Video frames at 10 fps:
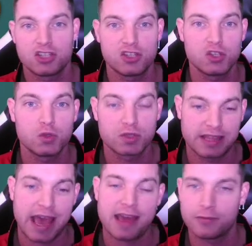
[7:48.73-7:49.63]
use
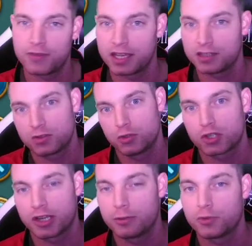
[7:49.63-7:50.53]
that event to
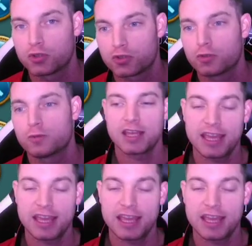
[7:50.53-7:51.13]
train up your troops.